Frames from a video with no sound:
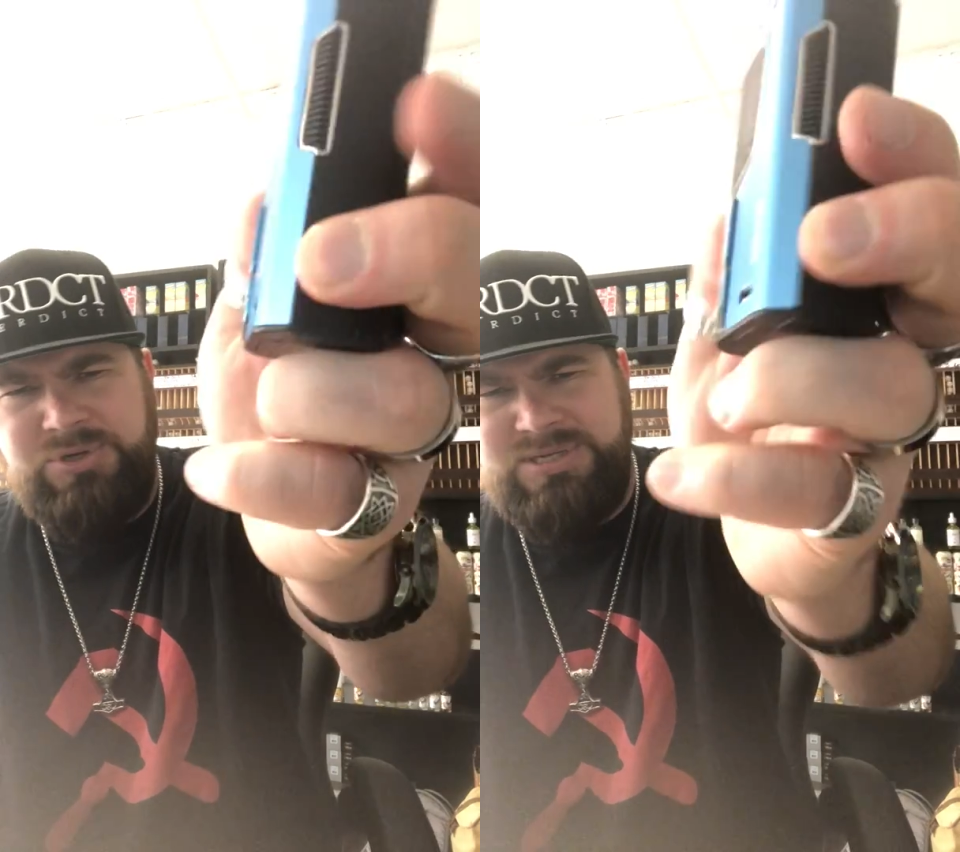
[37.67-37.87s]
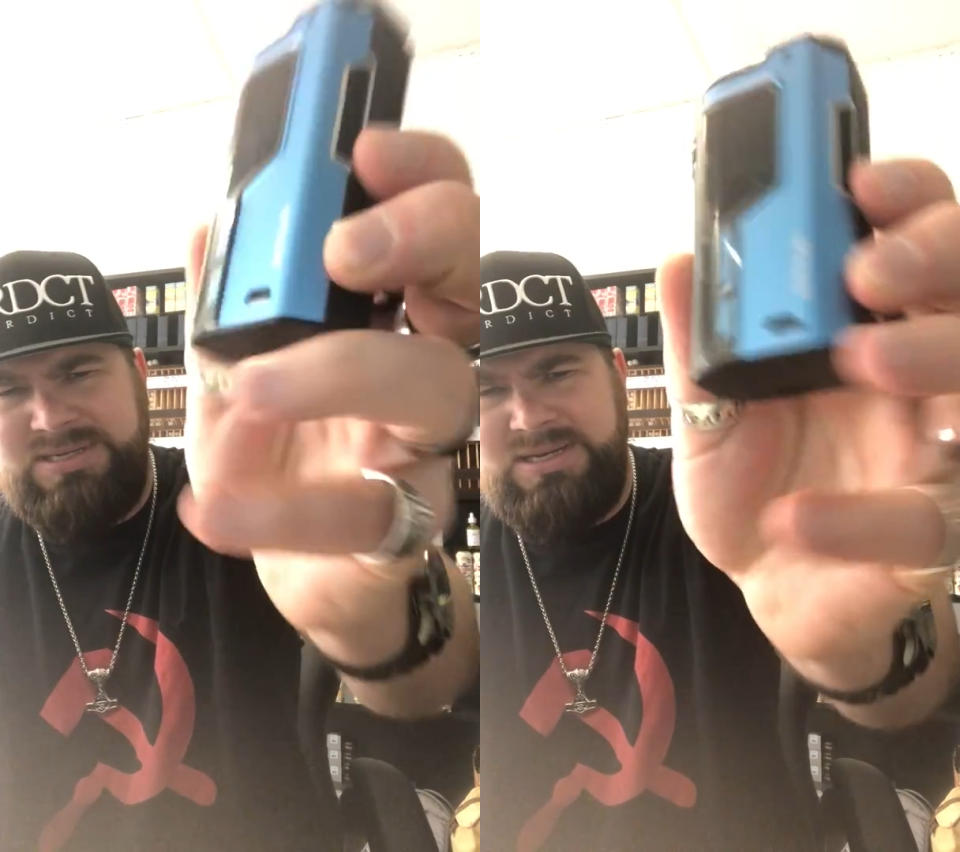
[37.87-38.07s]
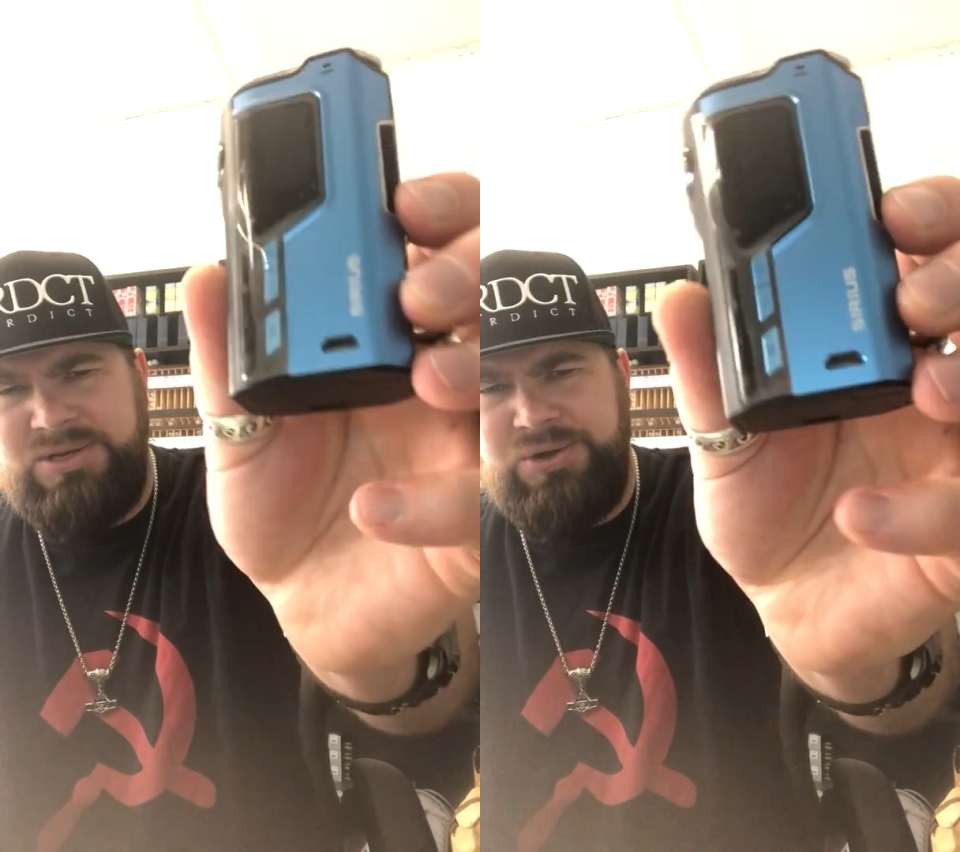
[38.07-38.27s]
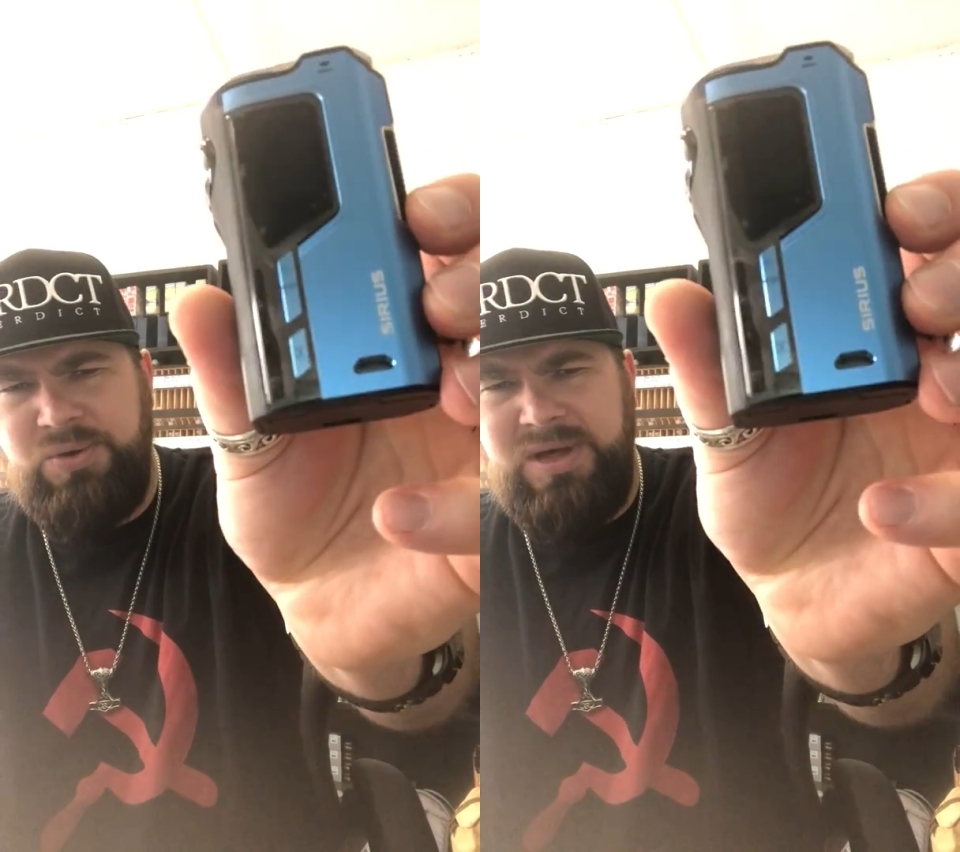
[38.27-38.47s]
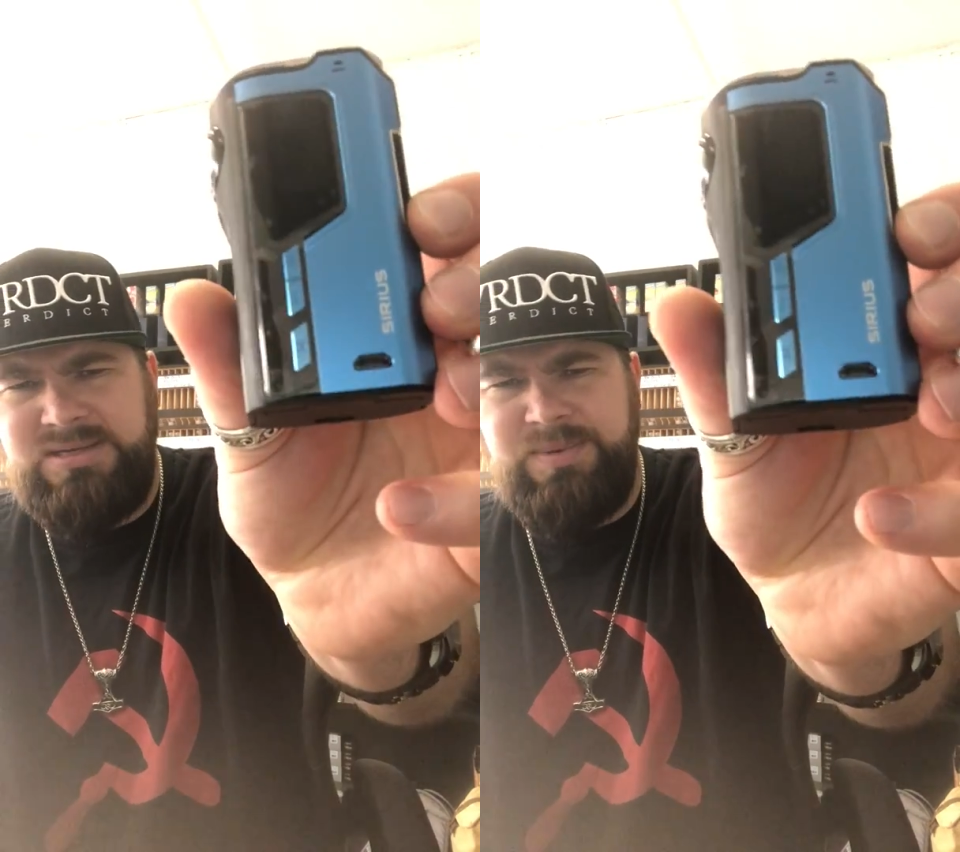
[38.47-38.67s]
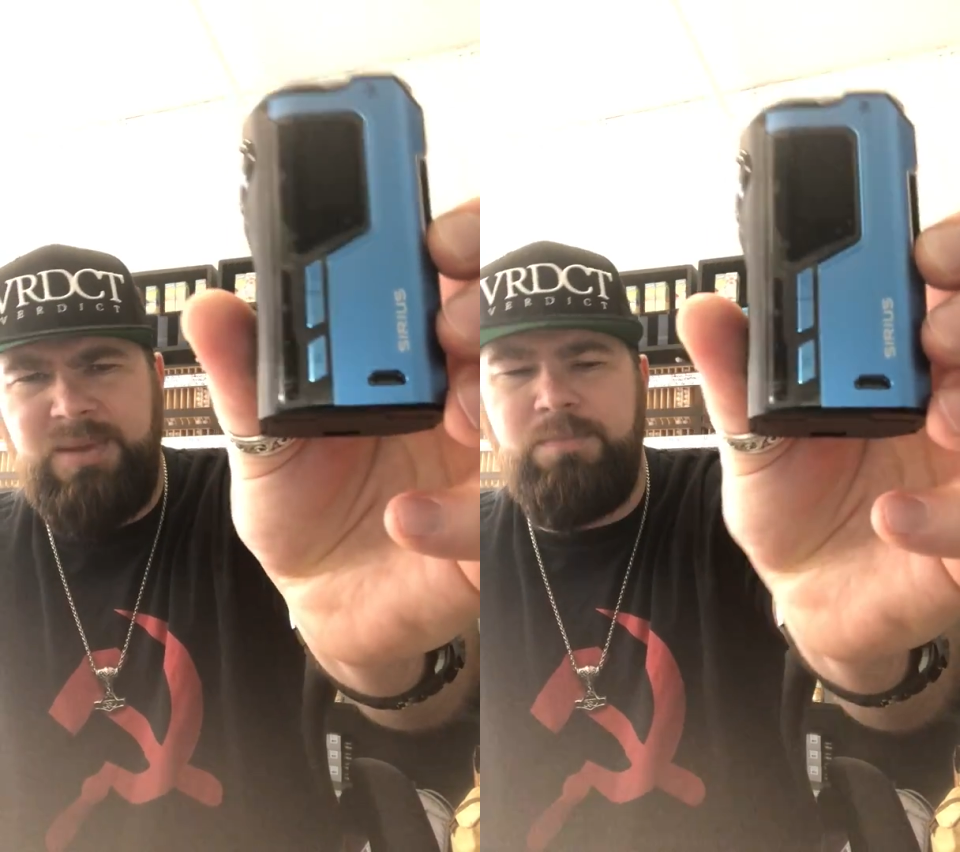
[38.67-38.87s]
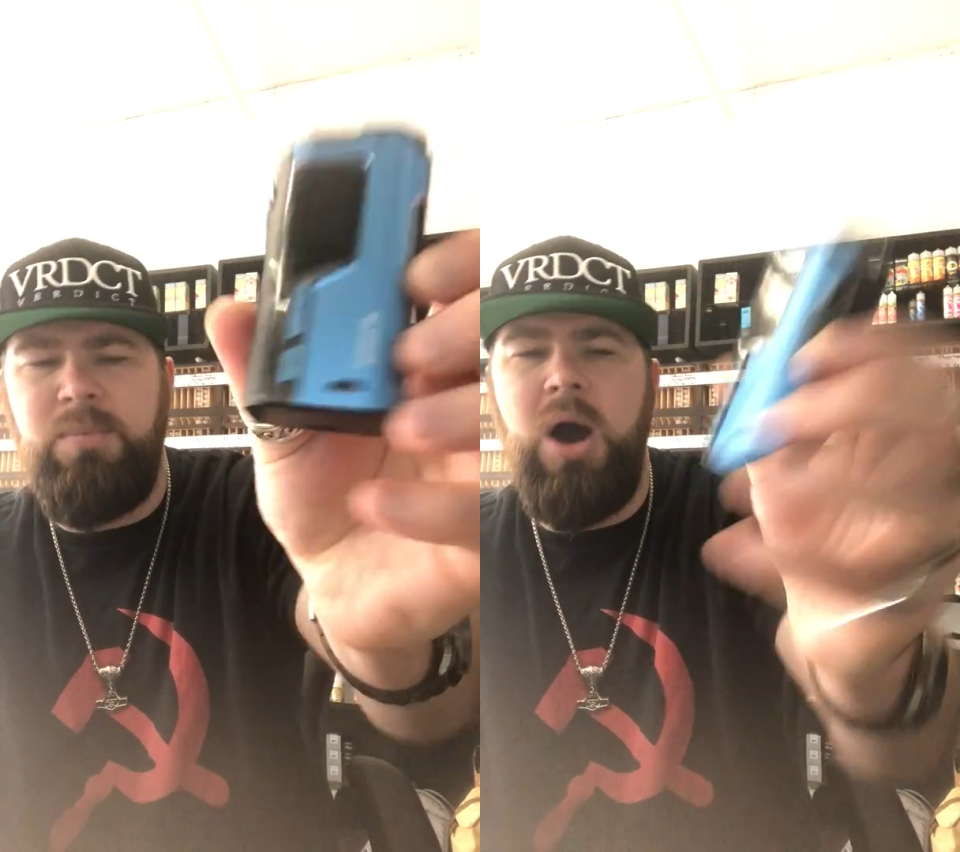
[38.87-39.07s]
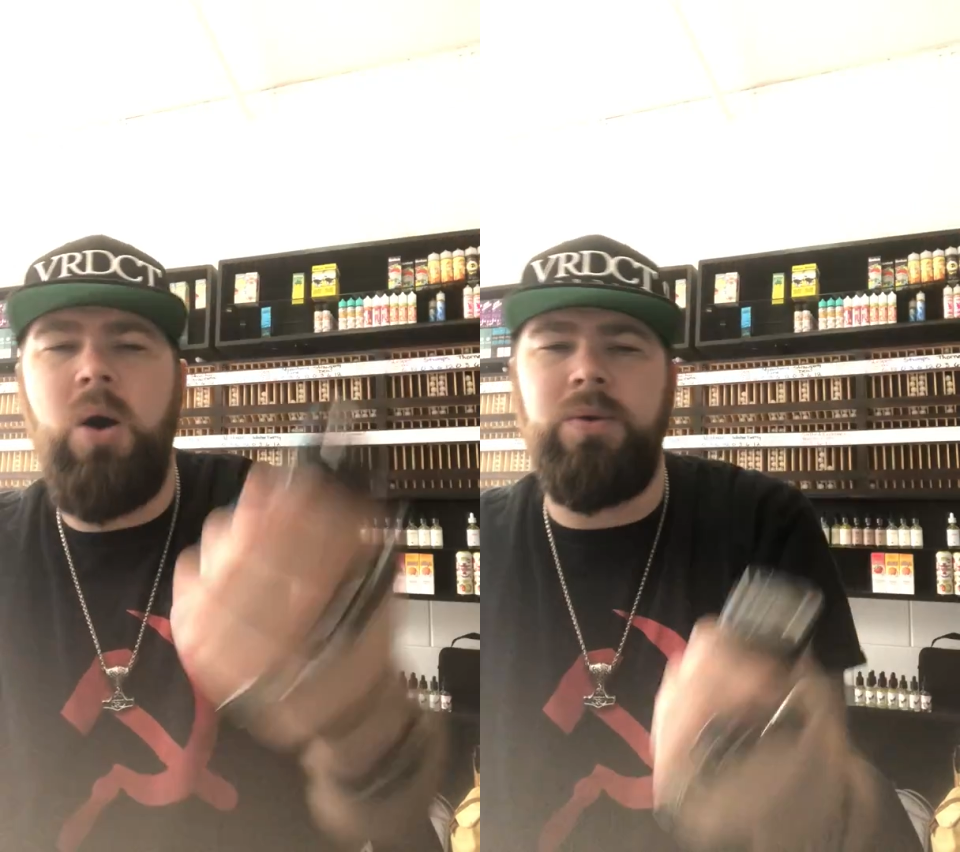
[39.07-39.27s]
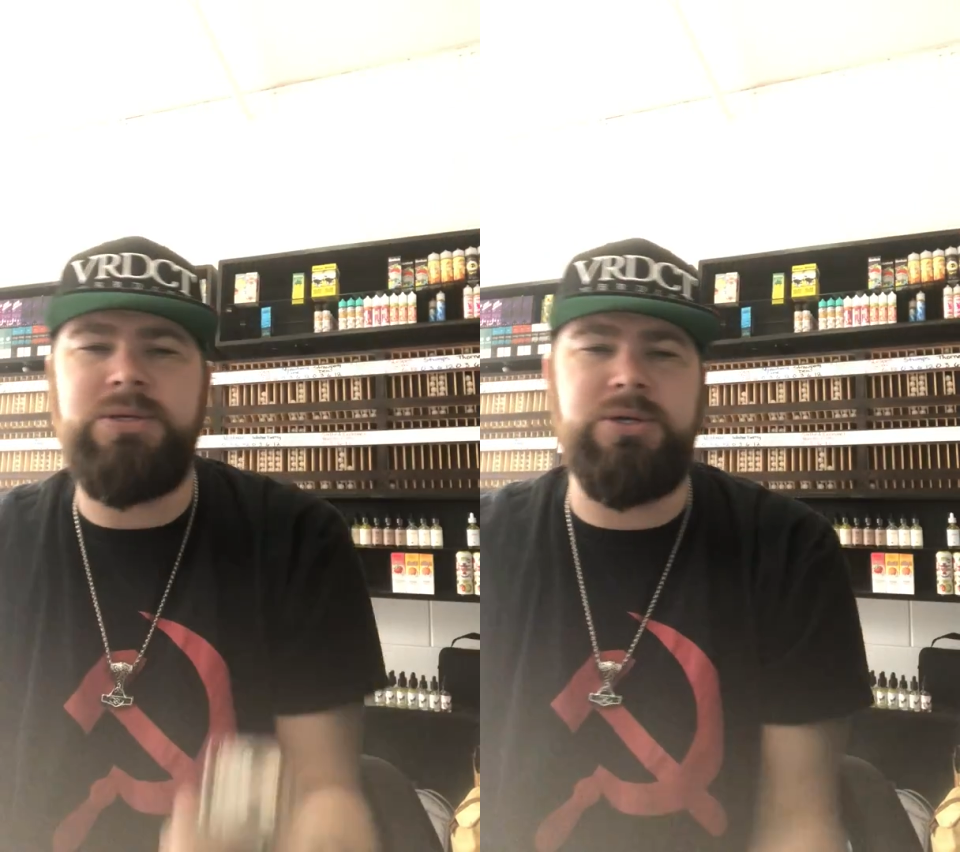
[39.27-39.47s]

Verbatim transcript: which is new. That's going to be the mode.